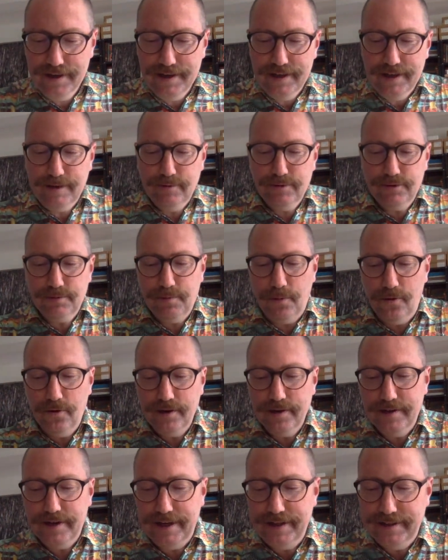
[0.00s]
He was
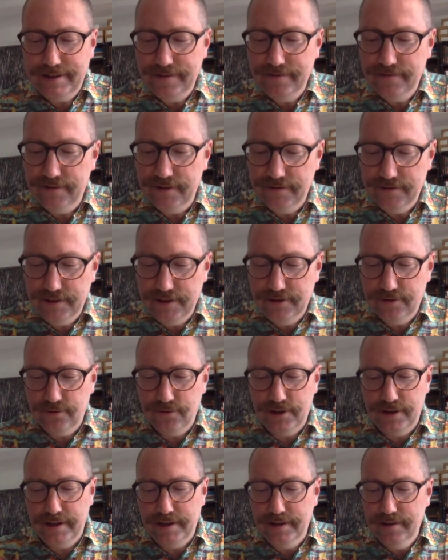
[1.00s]
born in
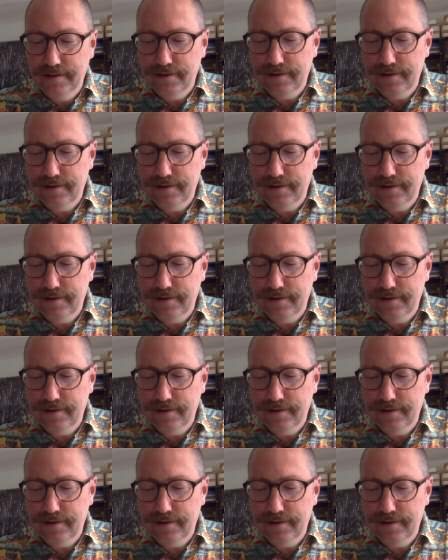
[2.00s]
1853